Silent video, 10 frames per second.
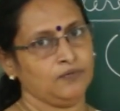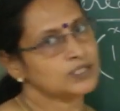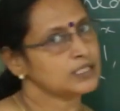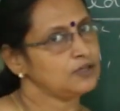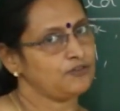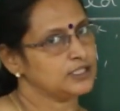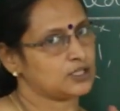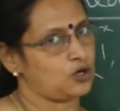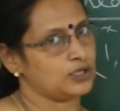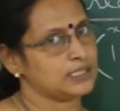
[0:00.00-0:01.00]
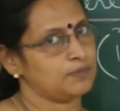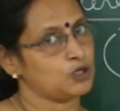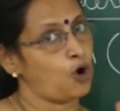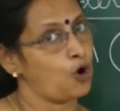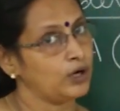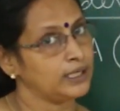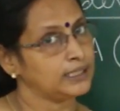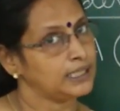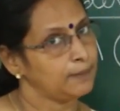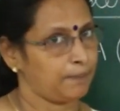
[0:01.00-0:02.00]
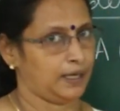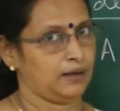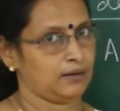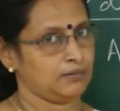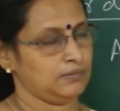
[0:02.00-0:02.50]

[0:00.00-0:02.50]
This is the first concept, ordered pair.